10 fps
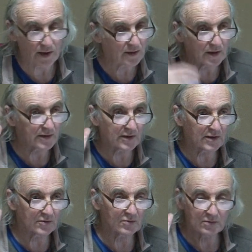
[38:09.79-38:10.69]
I can't
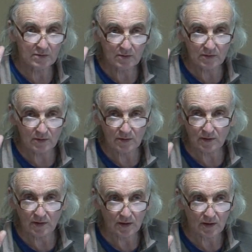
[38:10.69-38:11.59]
hear you.
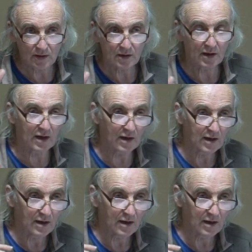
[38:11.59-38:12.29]
Huh?